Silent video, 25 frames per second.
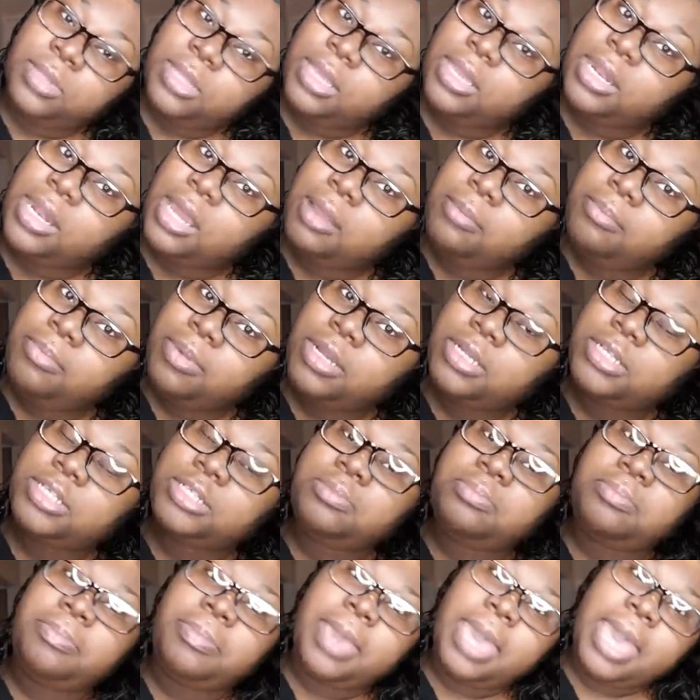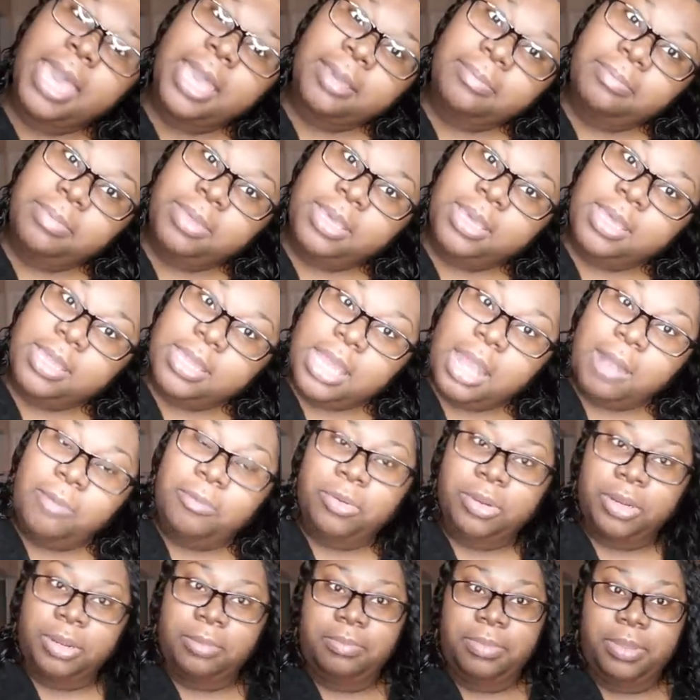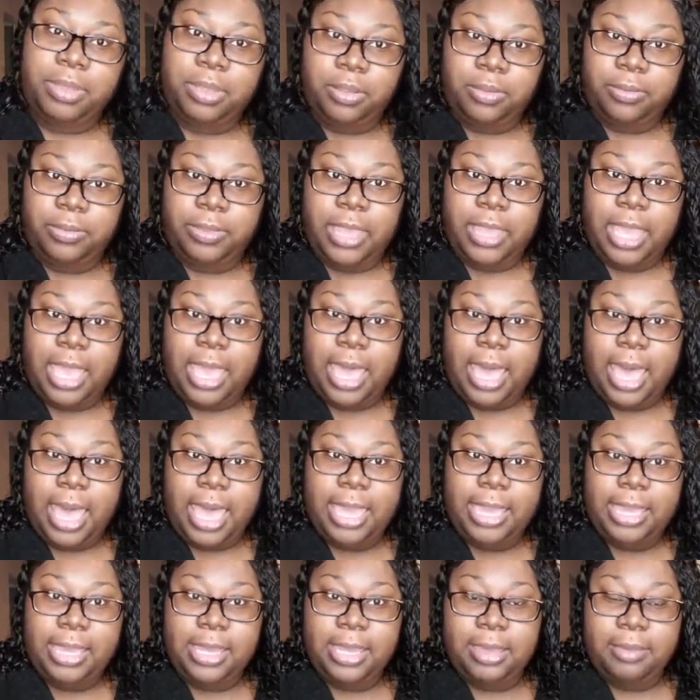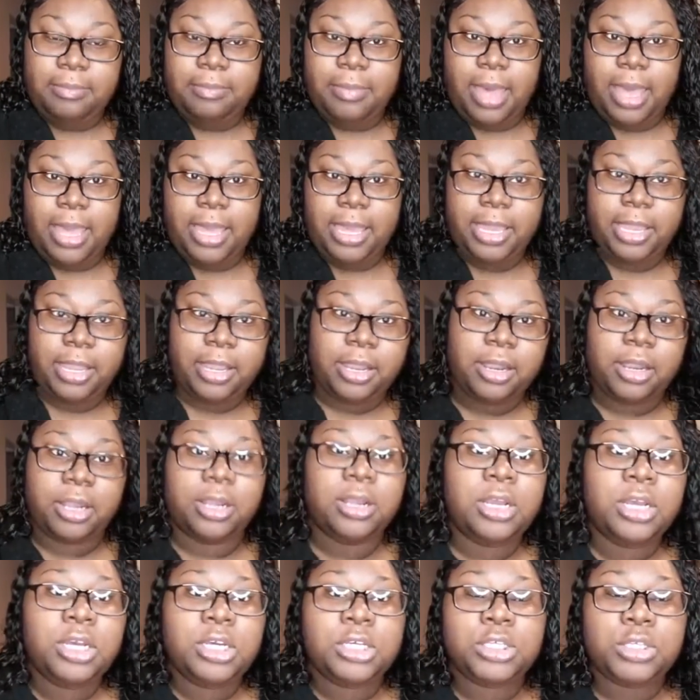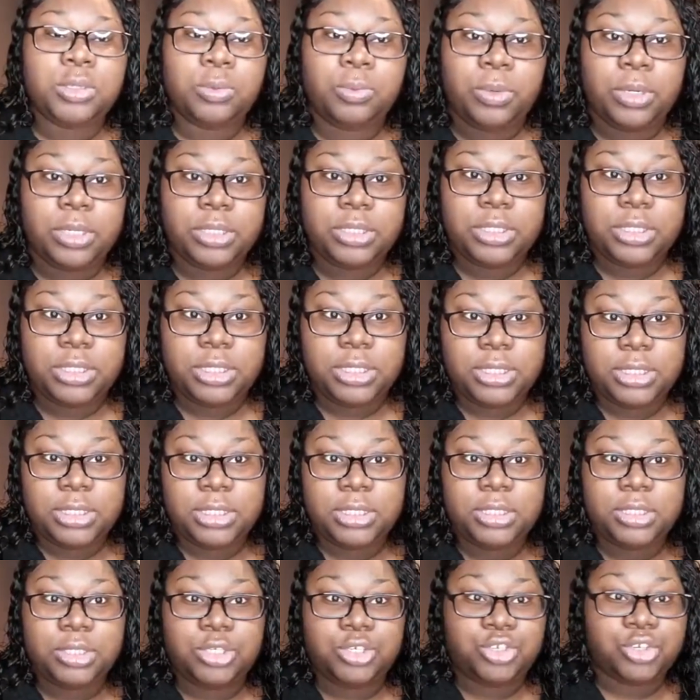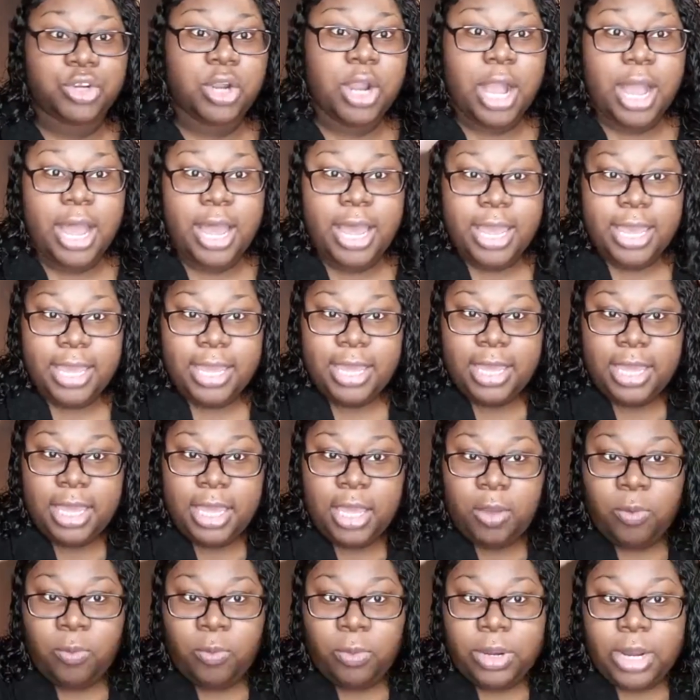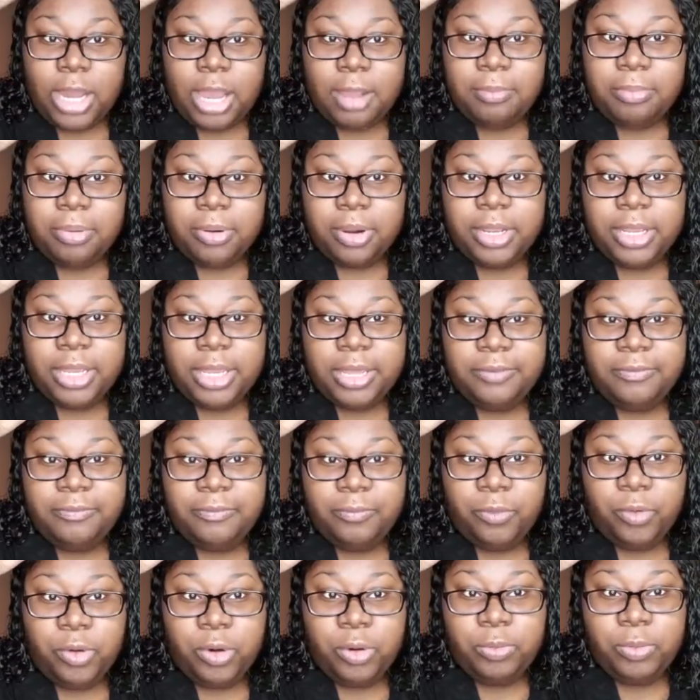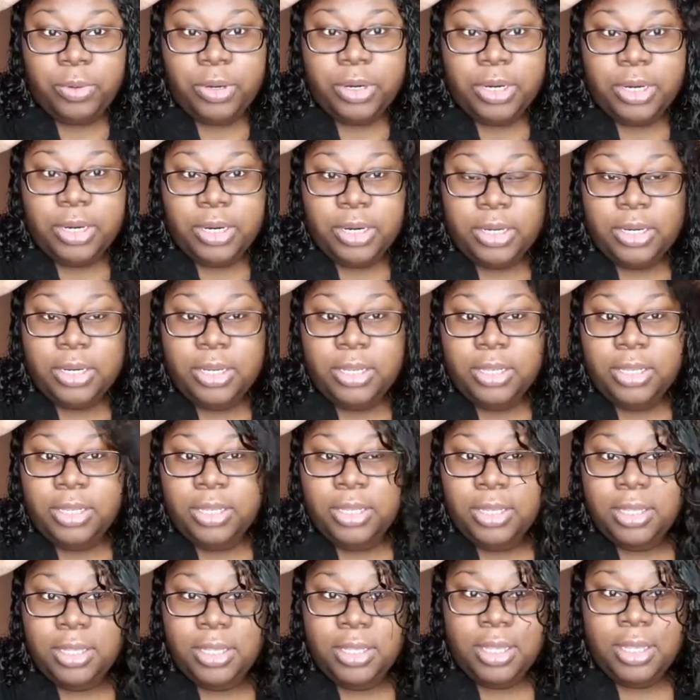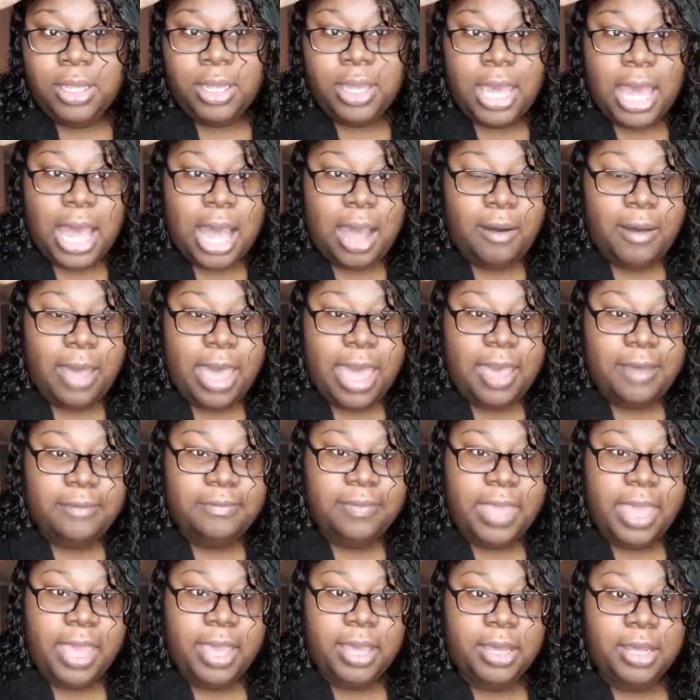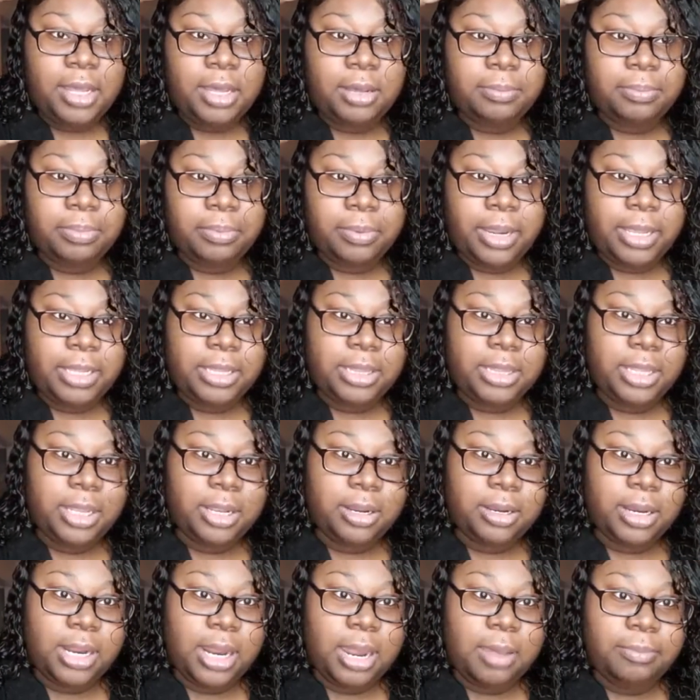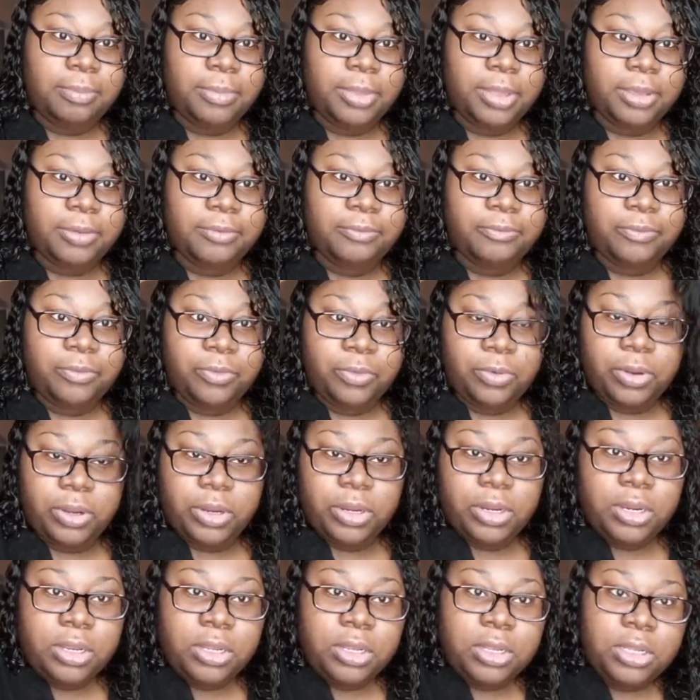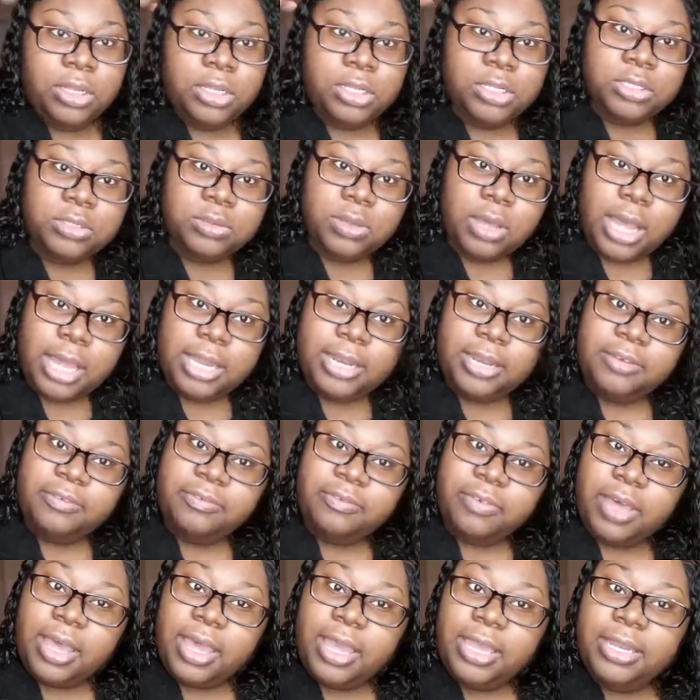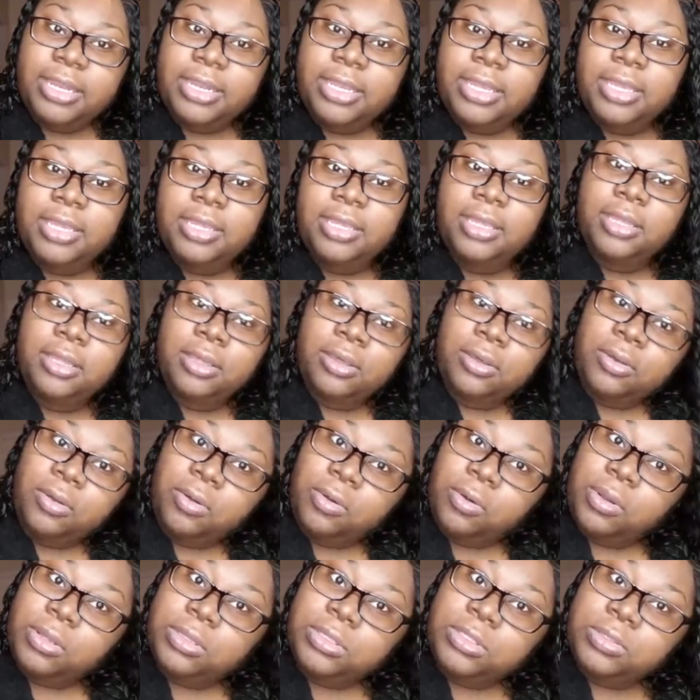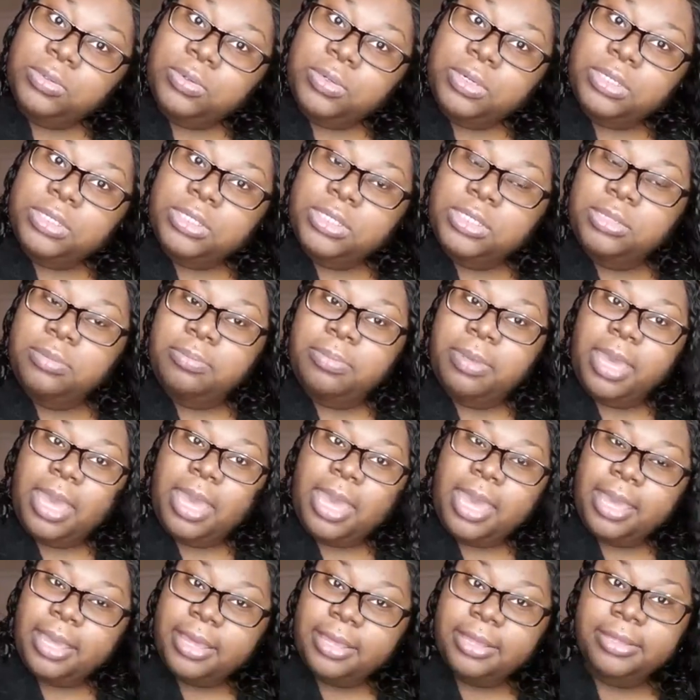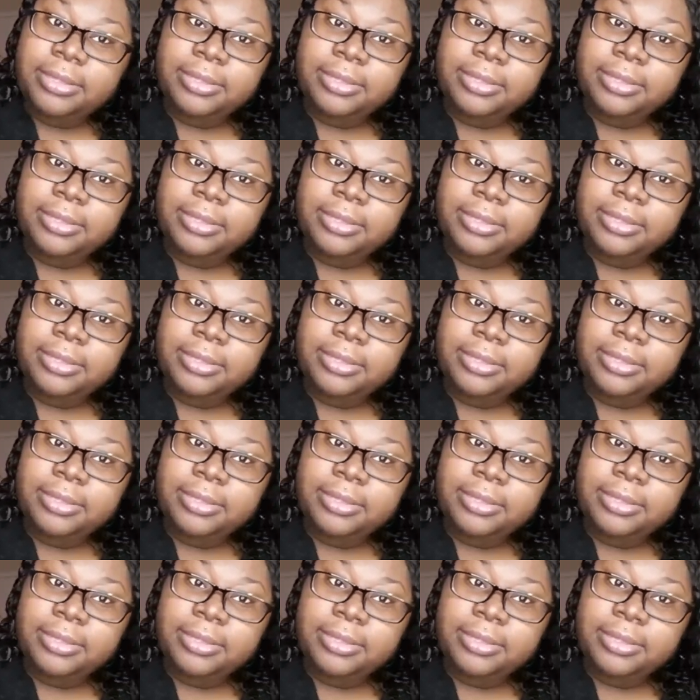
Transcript: And I brush back because I want to build that height in my hair, so once it's dry, when I bring it forward, I'll have that hump right there that I'm looking for. So I define it going towards the back.